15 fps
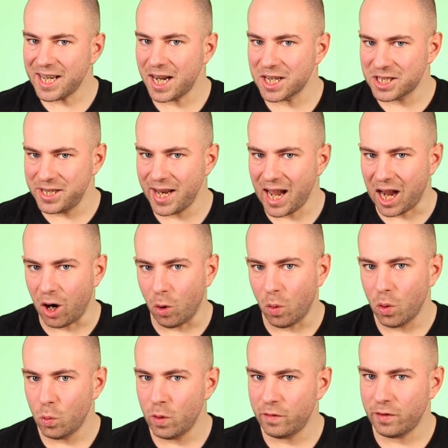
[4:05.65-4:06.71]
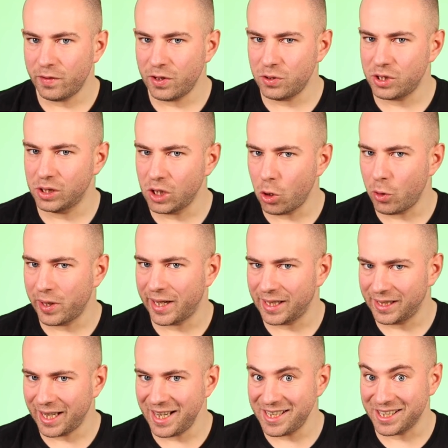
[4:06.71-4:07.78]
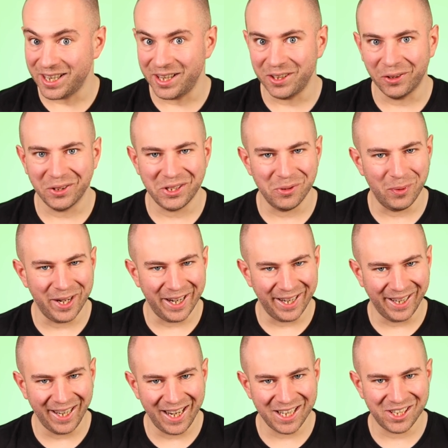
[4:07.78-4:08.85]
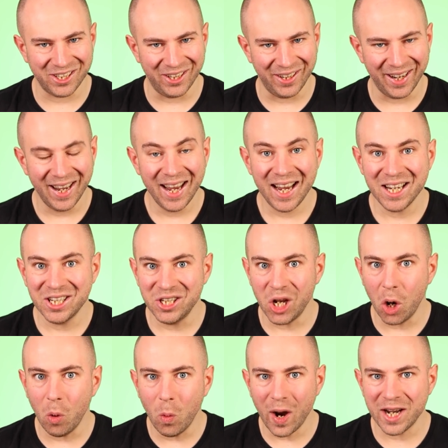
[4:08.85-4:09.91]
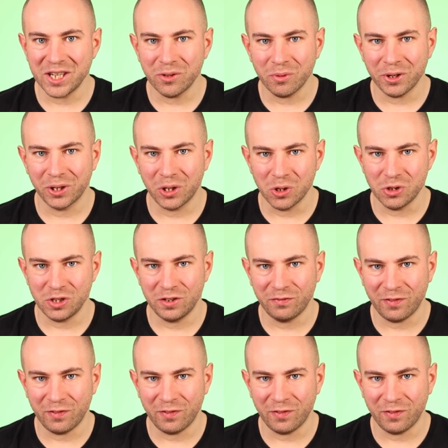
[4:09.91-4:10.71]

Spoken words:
tax now, with a view to lowering it later in order to win an election, is no way to run a country's